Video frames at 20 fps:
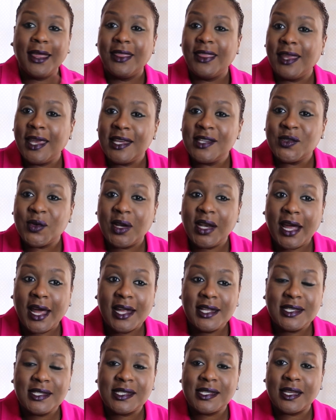the
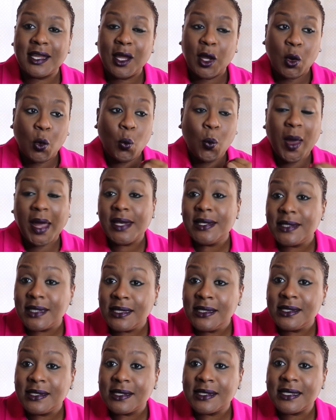Israelites went
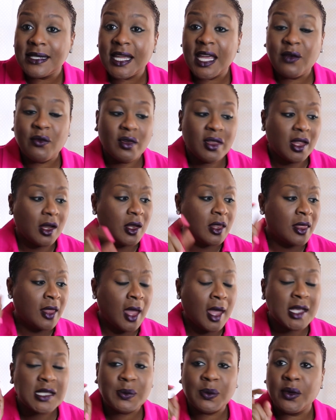into slavery. They
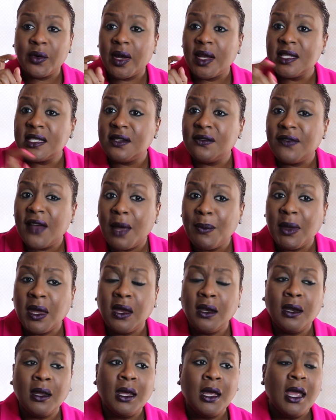experienced
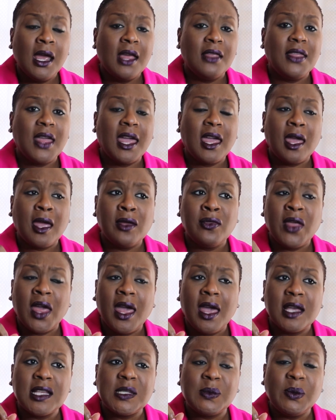famine, they
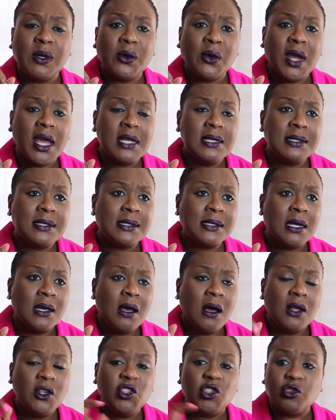experienced
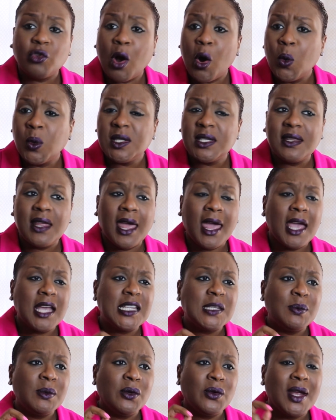drought, they
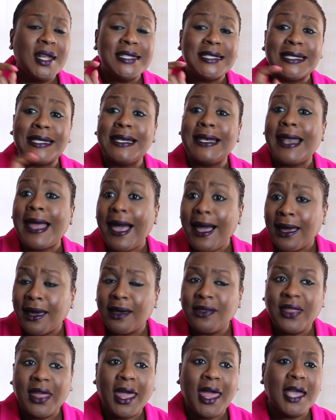experienced lack,
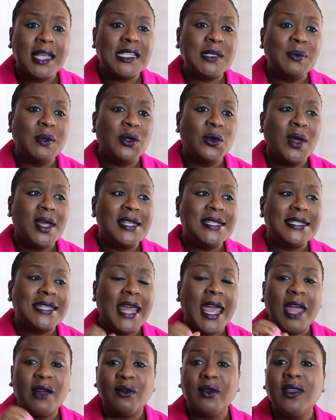they experienced
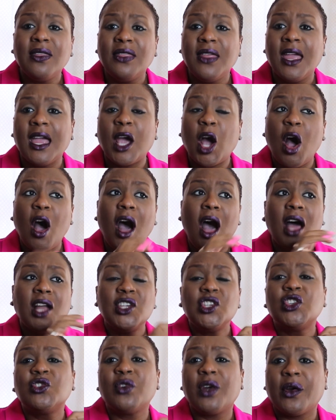everything
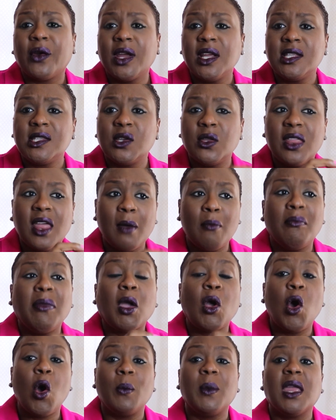contrary to them
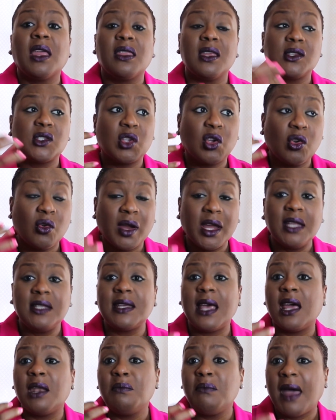becoming this
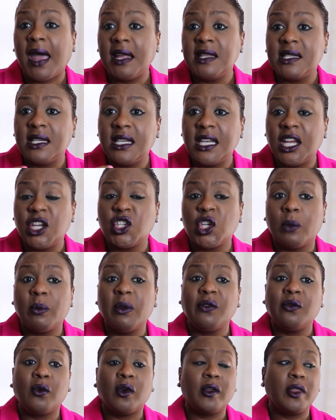great and mighty nation.
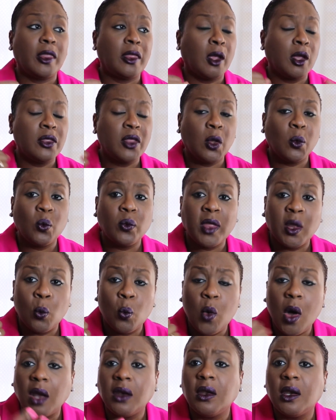Before they
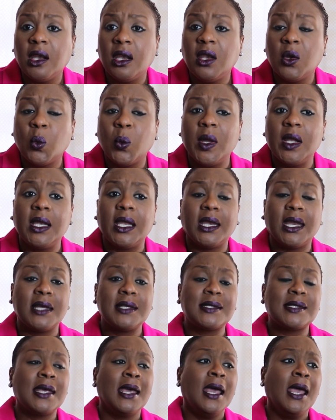wandered in the wilderness,